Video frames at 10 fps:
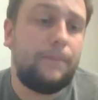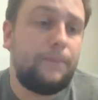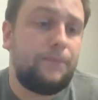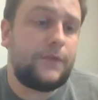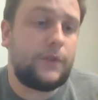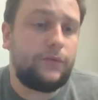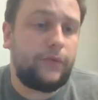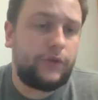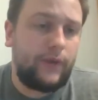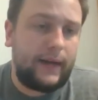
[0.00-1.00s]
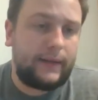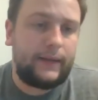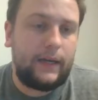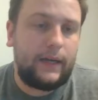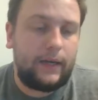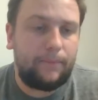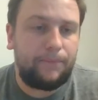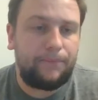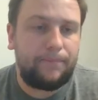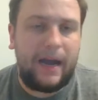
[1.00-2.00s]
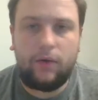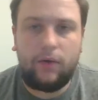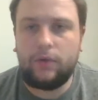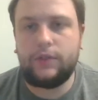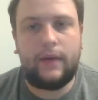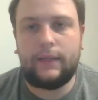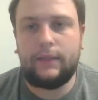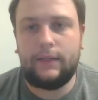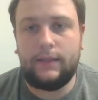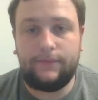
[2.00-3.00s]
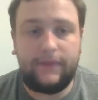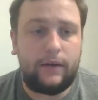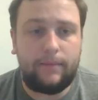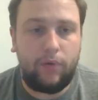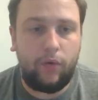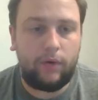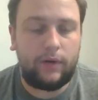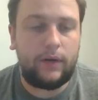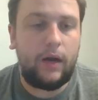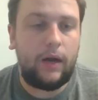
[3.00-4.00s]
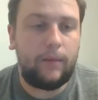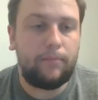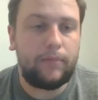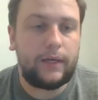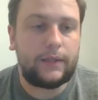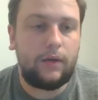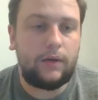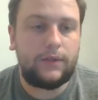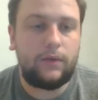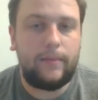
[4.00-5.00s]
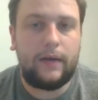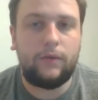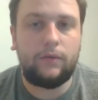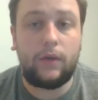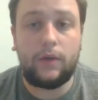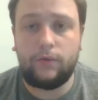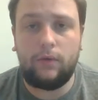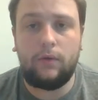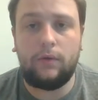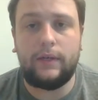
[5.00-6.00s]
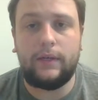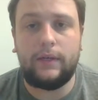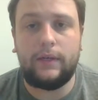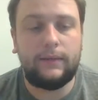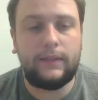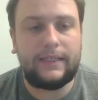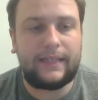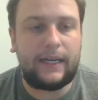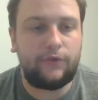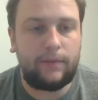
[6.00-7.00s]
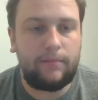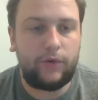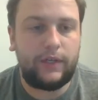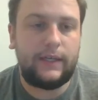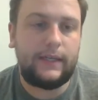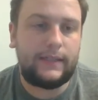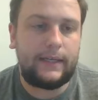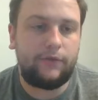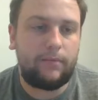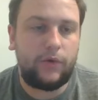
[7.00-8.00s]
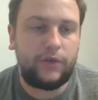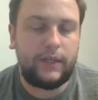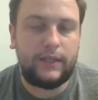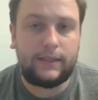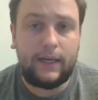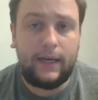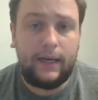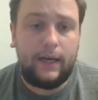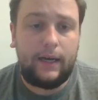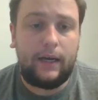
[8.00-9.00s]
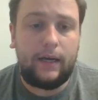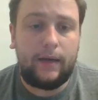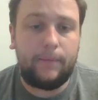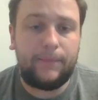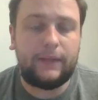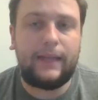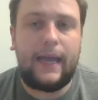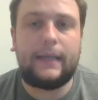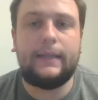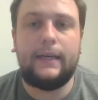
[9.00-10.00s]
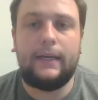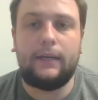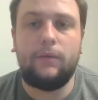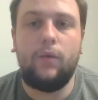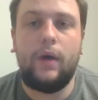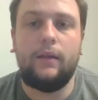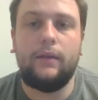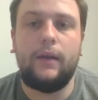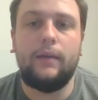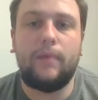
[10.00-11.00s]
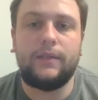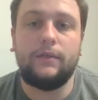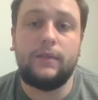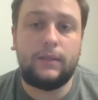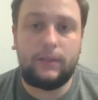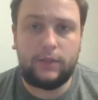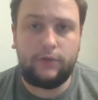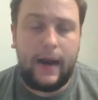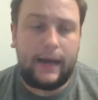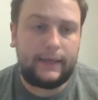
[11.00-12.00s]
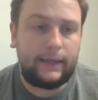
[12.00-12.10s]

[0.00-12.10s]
So for strength, power and strength is very important, but it's also about control and eccentric motion. And eccentric motion is the lengthening while a muscle is contracting,